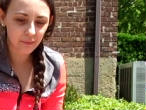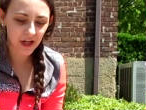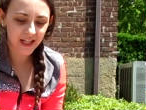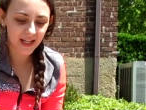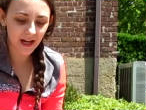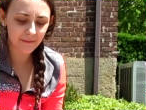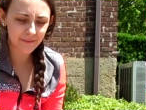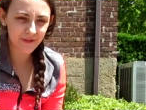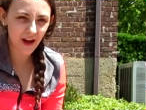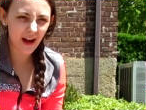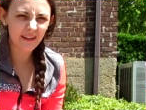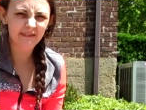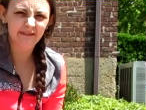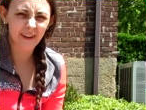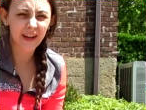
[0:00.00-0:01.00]
But I'm
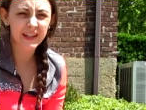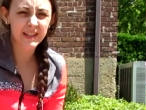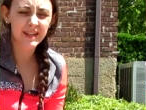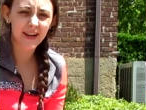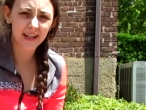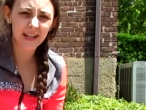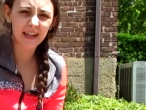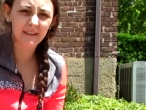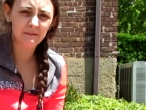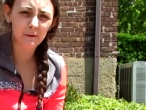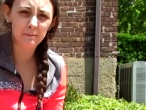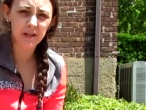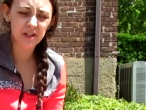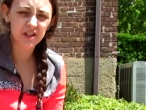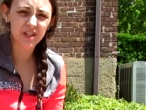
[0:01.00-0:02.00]
not finding any
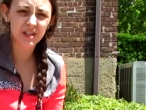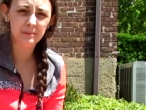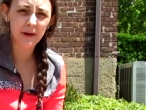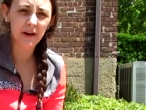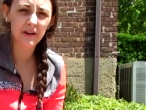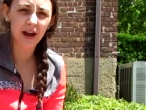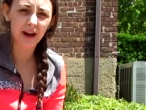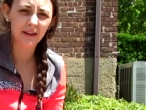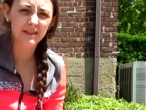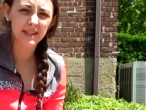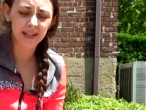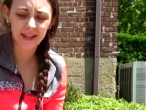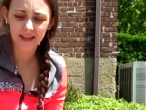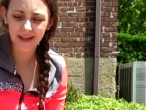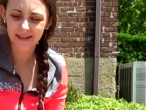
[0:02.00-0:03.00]
information about how to
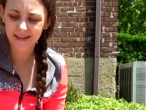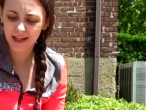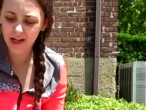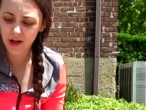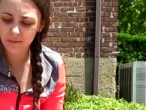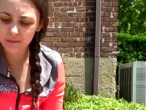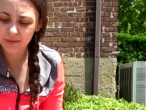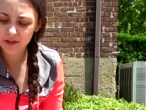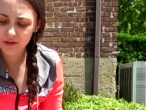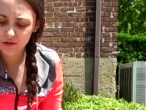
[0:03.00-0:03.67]
get that set up,